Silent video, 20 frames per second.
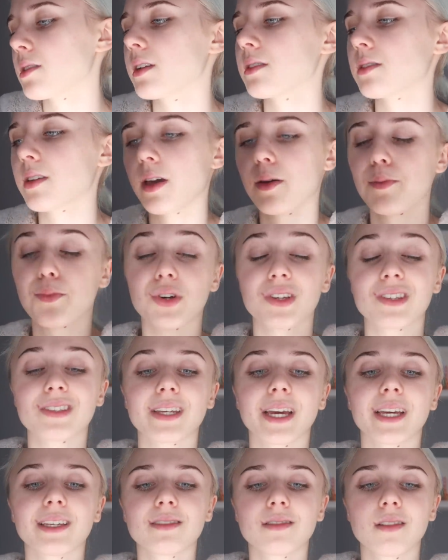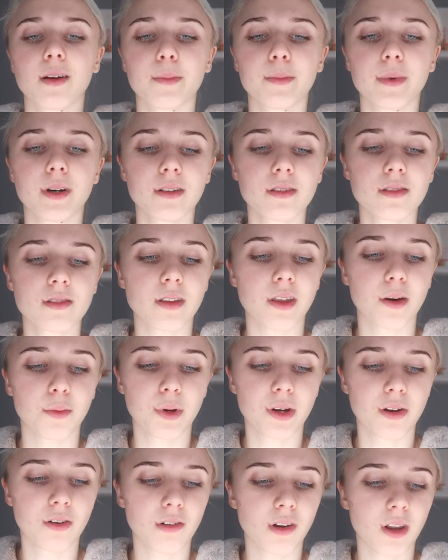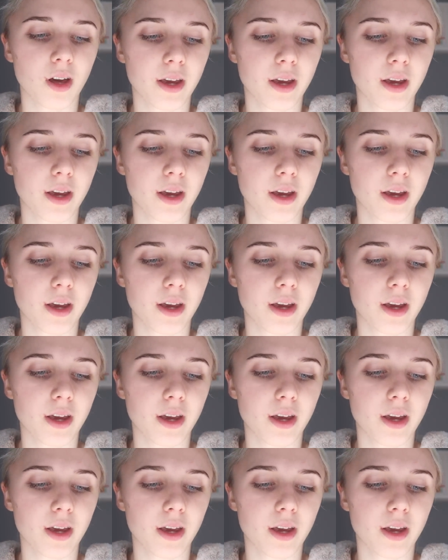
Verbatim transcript: Let's get a precise number so that we're not